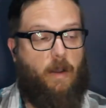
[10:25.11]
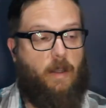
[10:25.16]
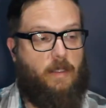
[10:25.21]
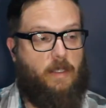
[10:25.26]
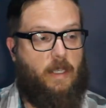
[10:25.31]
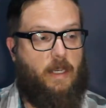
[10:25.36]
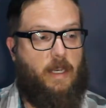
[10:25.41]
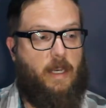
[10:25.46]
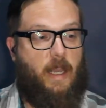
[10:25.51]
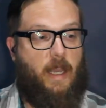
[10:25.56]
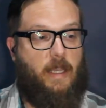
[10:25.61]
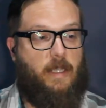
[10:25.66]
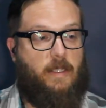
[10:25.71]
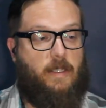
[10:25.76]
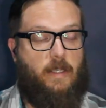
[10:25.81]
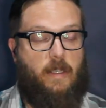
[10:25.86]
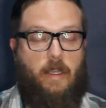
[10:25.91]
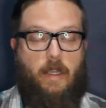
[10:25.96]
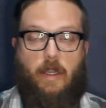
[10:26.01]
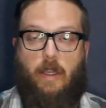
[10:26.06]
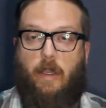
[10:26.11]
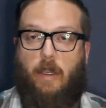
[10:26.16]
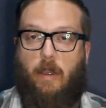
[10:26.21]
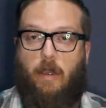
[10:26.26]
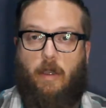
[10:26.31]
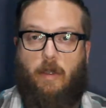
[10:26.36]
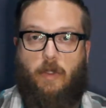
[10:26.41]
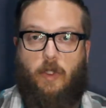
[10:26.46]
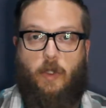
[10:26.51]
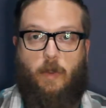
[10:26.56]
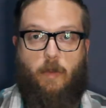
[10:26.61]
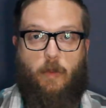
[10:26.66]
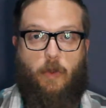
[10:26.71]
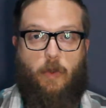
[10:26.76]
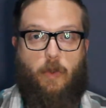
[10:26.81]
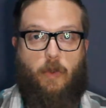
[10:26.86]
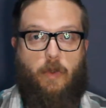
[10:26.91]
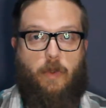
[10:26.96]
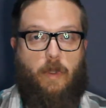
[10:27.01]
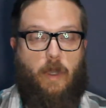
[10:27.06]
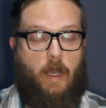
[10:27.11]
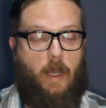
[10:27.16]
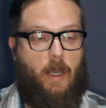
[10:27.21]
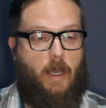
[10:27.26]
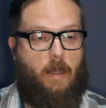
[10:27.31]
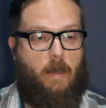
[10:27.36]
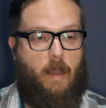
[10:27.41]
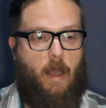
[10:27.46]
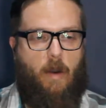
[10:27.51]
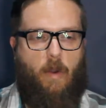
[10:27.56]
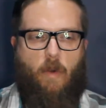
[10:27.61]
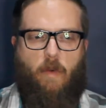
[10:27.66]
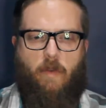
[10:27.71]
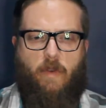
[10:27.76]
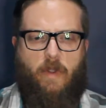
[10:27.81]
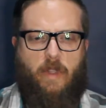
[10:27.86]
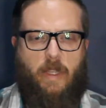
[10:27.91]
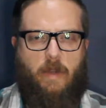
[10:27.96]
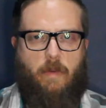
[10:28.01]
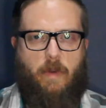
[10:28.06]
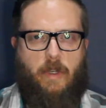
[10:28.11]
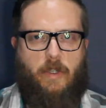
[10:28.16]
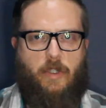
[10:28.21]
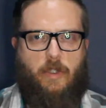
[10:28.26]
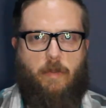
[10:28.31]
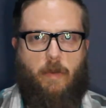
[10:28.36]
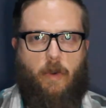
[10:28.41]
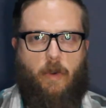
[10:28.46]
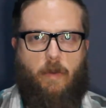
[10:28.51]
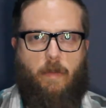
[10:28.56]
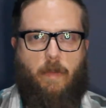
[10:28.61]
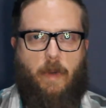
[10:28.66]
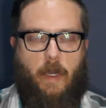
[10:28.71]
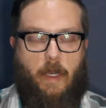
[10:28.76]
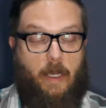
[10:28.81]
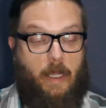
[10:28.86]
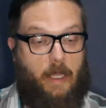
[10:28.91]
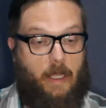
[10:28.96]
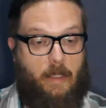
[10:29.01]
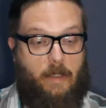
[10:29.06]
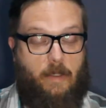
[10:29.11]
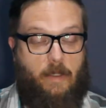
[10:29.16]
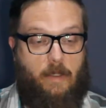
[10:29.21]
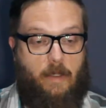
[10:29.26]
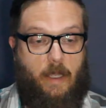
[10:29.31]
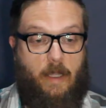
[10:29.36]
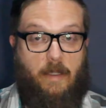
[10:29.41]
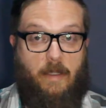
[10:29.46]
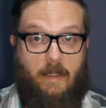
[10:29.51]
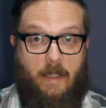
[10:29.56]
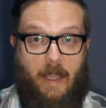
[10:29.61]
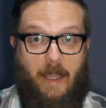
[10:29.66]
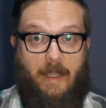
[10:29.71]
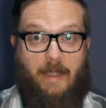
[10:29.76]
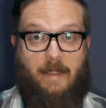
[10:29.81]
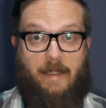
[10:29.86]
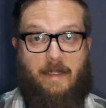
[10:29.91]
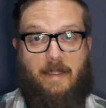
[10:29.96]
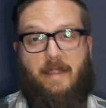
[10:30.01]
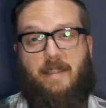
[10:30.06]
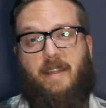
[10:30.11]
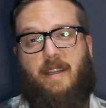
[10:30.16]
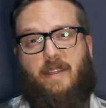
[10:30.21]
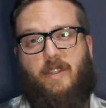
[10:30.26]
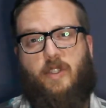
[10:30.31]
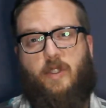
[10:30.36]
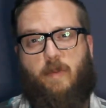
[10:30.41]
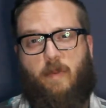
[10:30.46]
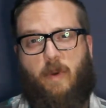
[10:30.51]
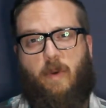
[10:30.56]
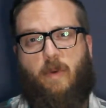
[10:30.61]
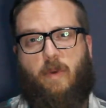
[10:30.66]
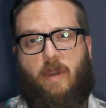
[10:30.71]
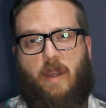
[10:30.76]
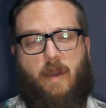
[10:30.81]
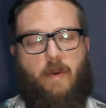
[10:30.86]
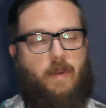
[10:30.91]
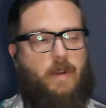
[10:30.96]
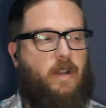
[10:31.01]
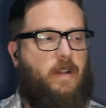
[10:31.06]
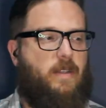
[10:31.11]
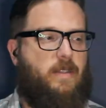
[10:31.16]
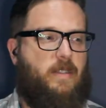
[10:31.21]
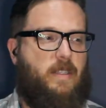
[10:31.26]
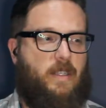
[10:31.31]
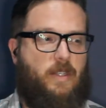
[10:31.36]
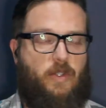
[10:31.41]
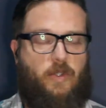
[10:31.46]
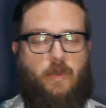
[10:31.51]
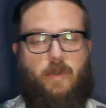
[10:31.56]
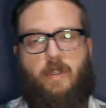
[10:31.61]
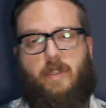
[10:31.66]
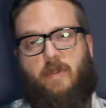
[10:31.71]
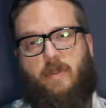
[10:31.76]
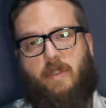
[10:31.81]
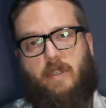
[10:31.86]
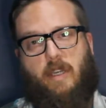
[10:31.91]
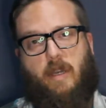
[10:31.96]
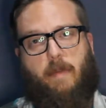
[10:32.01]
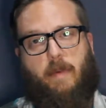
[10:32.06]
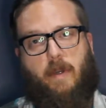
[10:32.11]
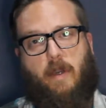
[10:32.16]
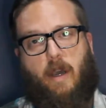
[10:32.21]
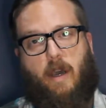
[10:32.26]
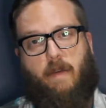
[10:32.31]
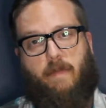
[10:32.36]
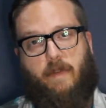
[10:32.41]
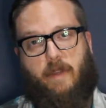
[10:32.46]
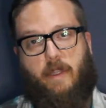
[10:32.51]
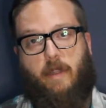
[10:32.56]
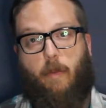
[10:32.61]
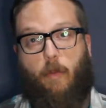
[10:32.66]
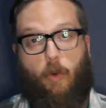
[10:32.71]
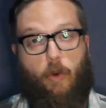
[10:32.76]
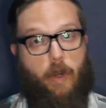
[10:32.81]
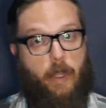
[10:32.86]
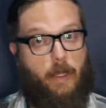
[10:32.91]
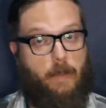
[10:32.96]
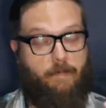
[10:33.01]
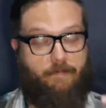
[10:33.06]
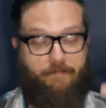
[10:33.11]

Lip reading: It's a nice, smooth, not overly rich smoke, but it's nice. It's a nice smoke. I would honestly enjoy this with a cup of coffee in the morning.